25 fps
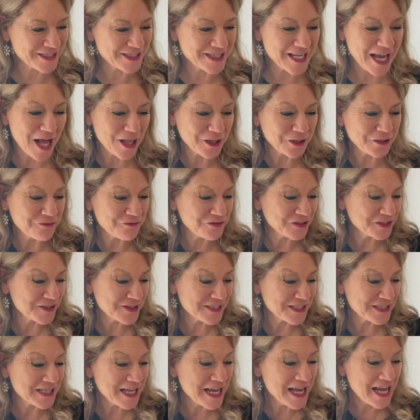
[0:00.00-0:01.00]
Sally
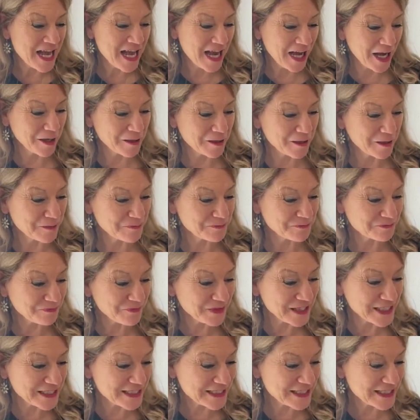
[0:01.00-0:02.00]
feels
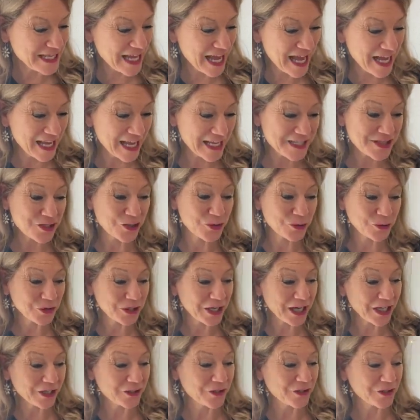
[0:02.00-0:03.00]
it as a
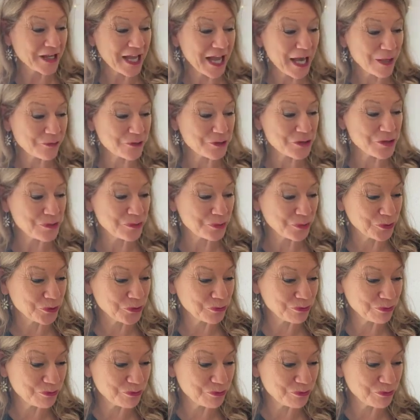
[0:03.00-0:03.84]
creator, capturing